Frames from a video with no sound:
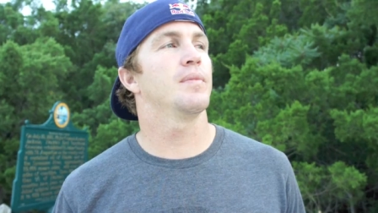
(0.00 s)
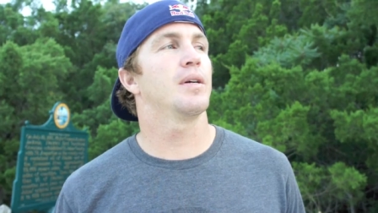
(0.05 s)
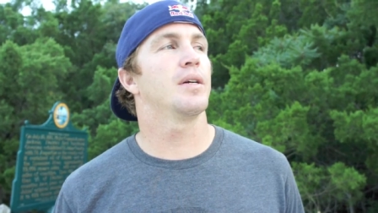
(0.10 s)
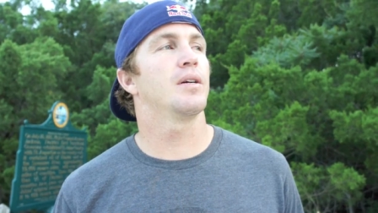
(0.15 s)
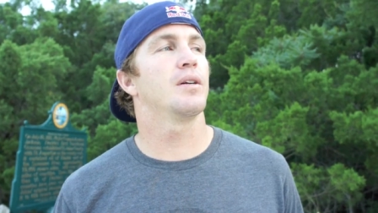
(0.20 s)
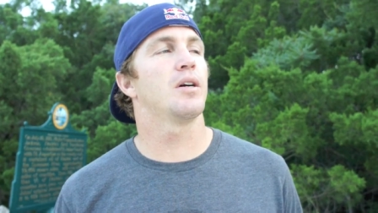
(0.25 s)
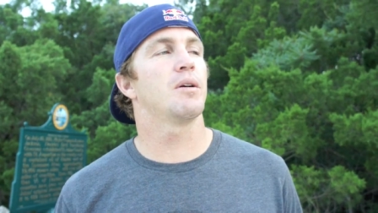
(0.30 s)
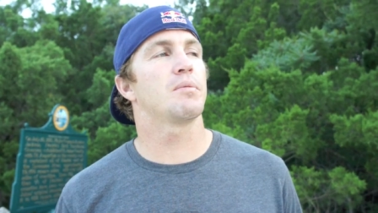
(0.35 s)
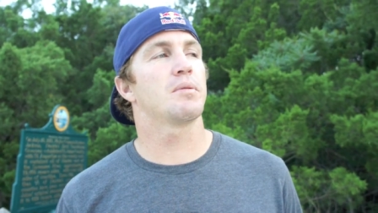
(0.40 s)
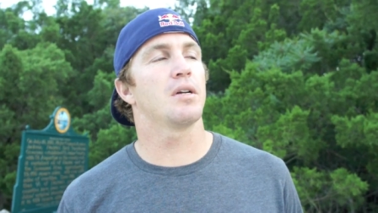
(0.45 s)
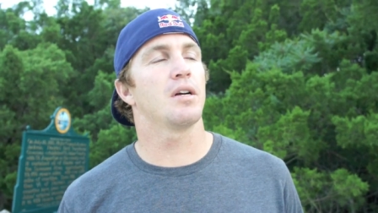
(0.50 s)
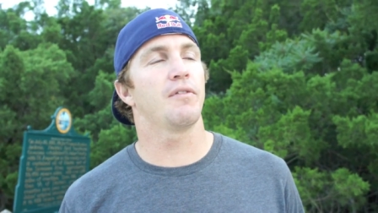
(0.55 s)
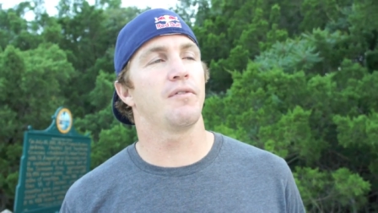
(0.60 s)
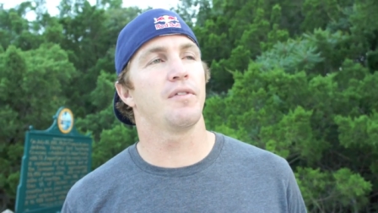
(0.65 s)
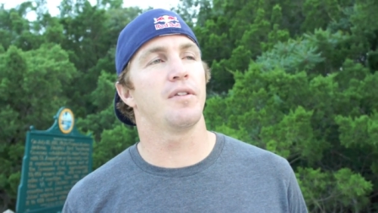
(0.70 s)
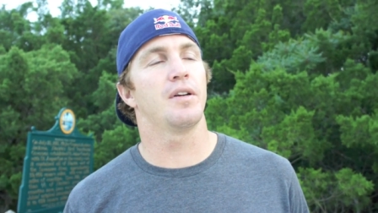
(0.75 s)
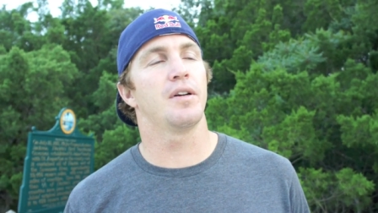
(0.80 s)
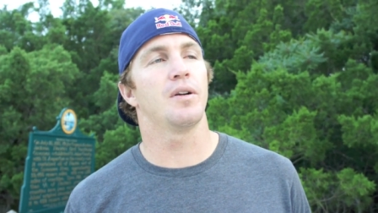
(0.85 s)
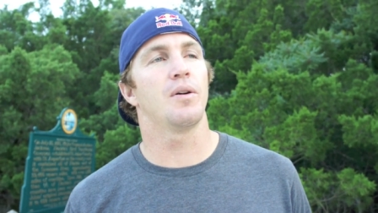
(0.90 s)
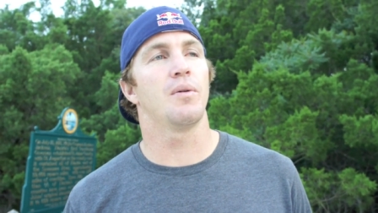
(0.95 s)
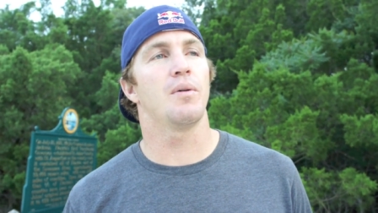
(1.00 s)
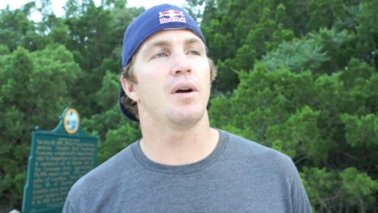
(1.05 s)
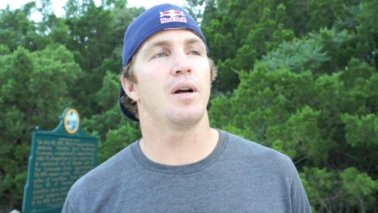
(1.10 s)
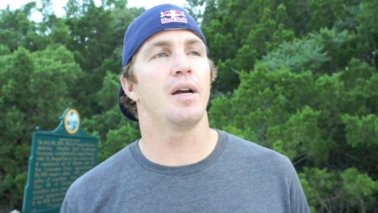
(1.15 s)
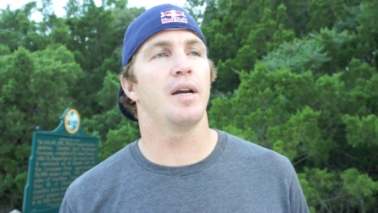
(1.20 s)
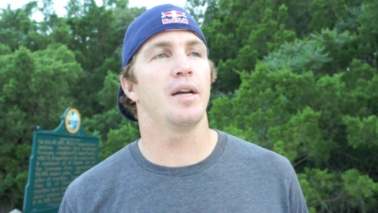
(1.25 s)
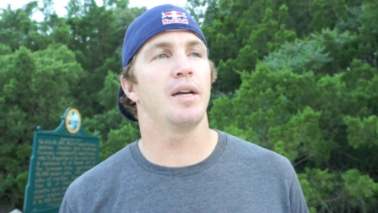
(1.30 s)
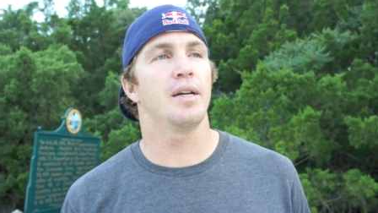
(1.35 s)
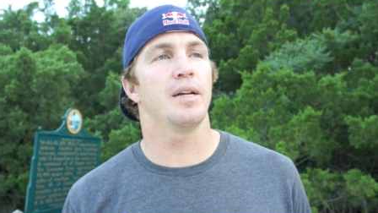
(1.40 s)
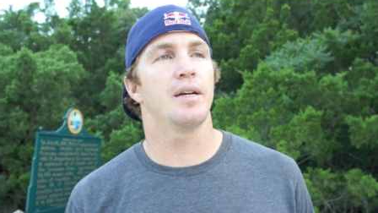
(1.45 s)
I grew up surfing in
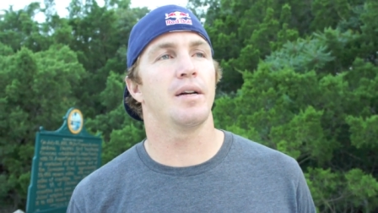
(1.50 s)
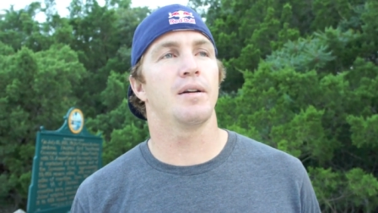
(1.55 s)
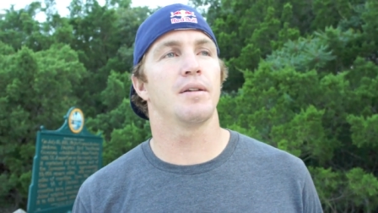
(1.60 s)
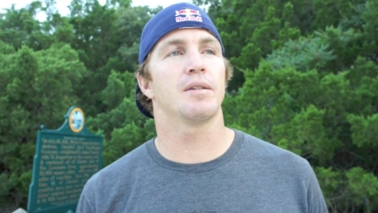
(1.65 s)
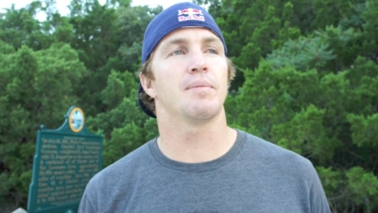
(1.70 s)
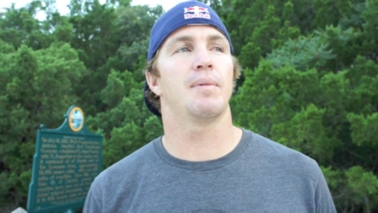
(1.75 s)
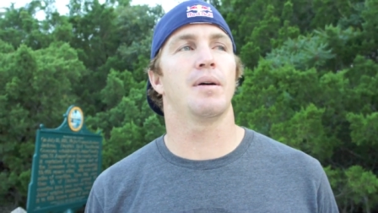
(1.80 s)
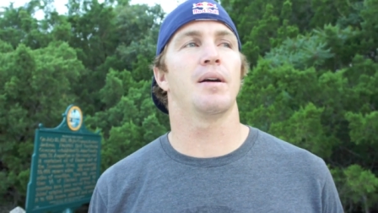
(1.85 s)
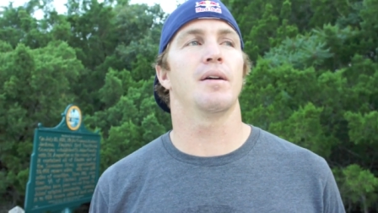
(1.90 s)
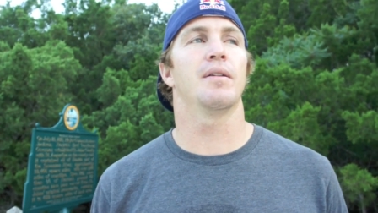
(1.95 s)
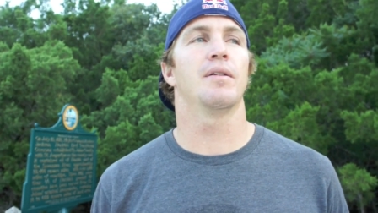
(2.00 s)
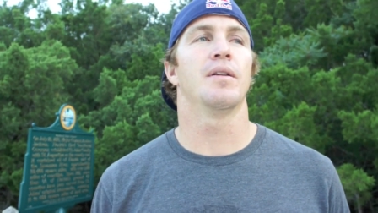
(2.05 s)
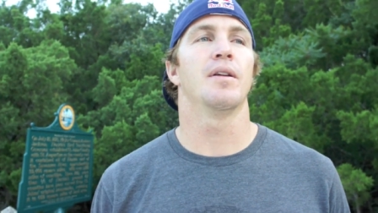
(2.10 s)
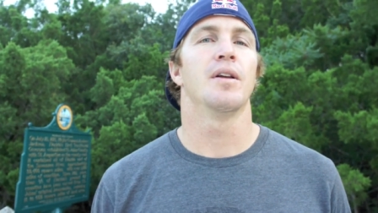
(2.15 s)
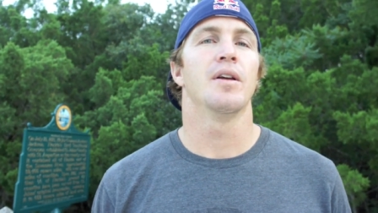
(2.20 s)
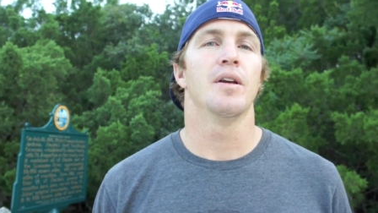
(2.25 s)
Hawaii. I was about